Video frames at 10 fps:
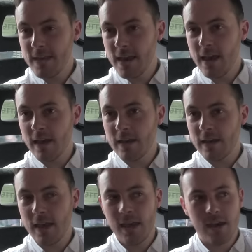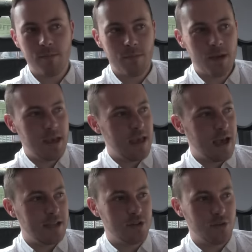Yeah,
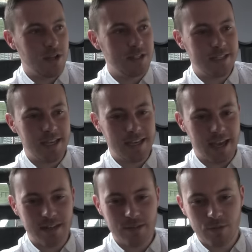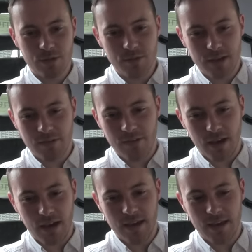I don't actually take anything, would you believe.
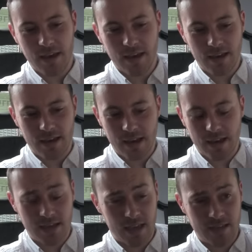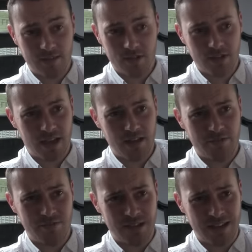I guess I'm just kind
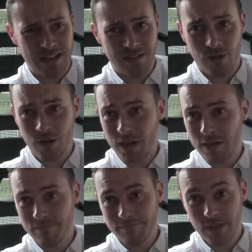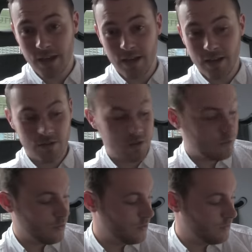of lucky,
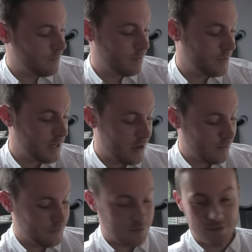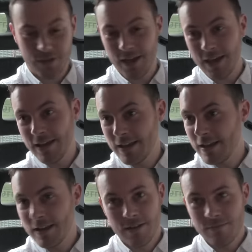touch wood, up to now that
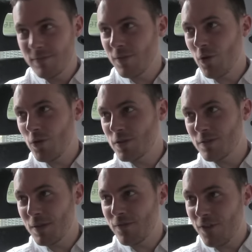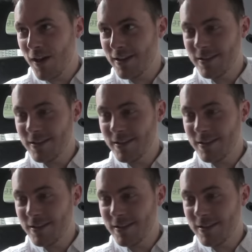the vocals have been fine.